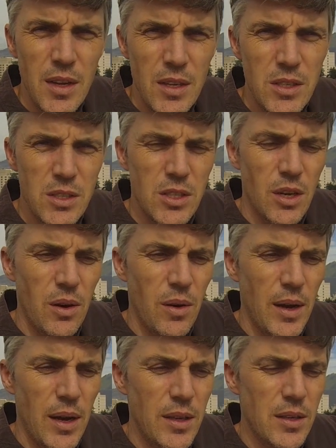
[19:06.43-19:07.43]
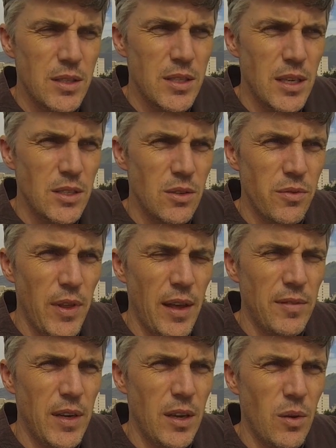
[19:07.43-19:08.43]
So you can stay tuned for that
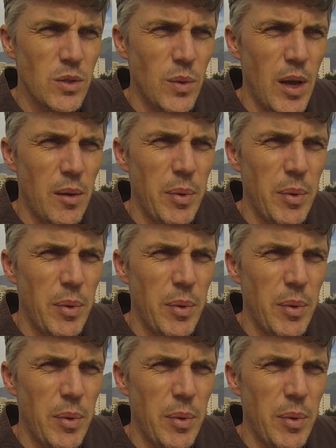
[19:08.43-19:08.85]
video as well.